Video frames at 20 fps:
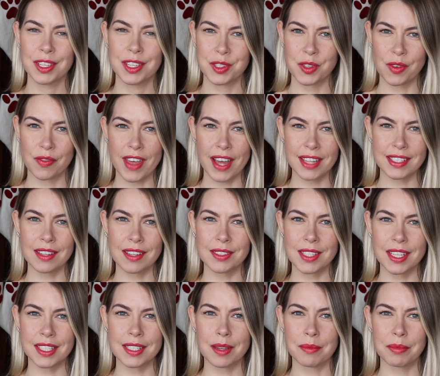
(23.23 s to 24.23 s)
So if that
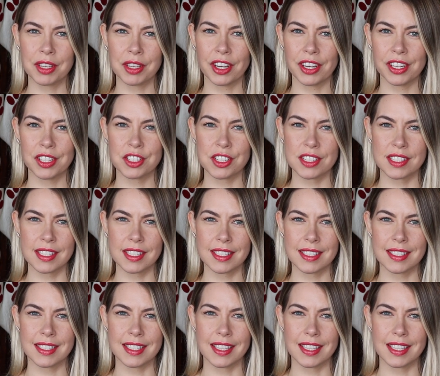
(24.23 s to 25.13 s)
sounds like something you're interested in